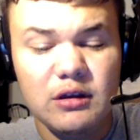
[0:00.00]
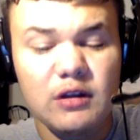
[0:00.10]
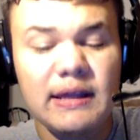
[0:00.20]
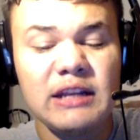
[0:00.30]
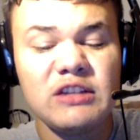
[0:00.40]

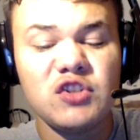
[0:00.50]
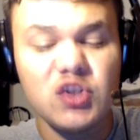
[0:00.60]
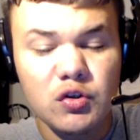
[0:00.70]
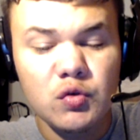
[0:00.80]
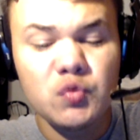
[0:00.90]
That is
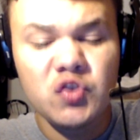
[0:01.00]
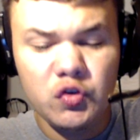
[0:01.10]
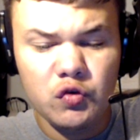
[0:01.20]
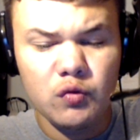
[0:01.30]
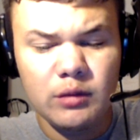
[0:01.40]

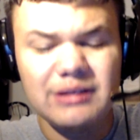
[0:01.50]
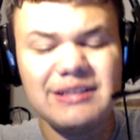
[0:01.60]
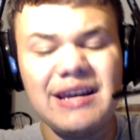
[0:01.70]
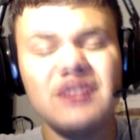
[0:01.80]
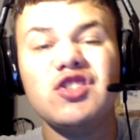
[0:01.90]

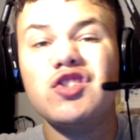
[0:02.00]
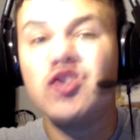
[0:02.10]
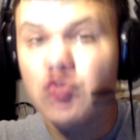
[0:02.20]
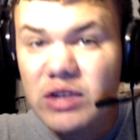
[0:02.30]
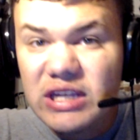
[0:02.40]

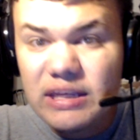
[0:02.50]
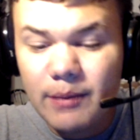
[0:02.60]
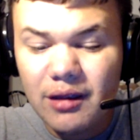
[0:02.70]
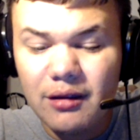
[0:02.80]
youtube.streamlabs,